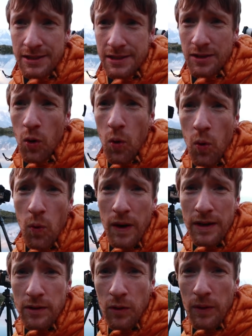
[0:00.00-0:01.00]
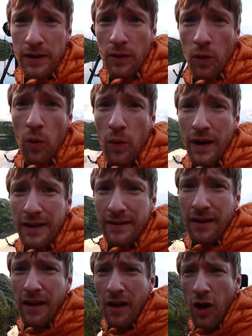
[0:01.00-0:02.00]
as it's always, always, always